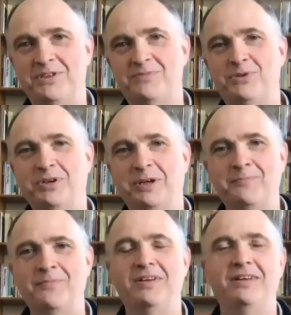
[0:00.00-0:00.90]
this morning.
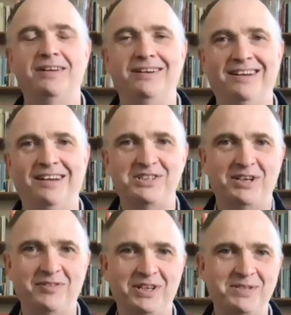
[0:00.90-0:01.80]
It's
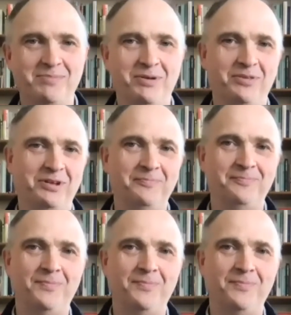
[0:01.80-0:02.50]
lovely to be with you.